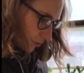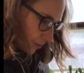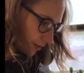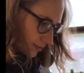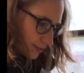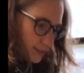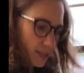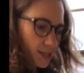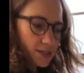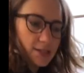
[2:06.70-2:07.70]
pods is
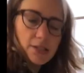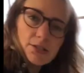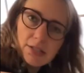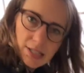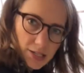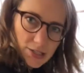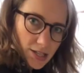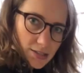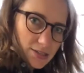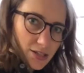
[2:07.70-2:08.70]
this, literally I just cut
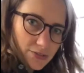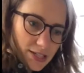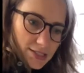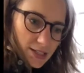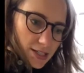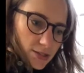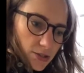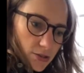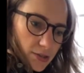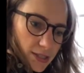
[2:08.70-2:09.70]
this off last night.
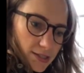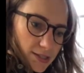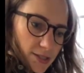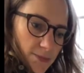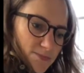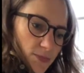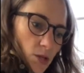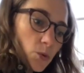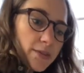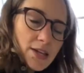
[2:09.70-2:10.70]
So it's
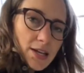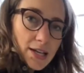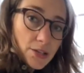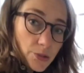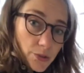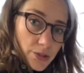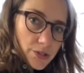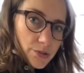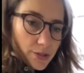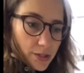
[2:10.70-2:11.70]
one that I ignored
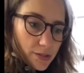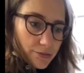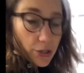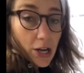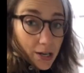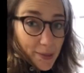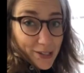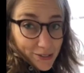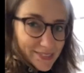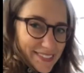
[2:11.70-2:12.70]
or forgot
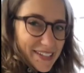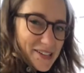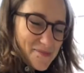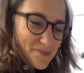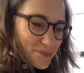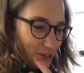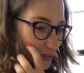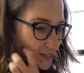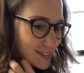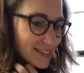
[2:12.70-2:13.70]
about
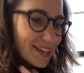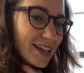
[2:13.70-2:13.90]
realistically.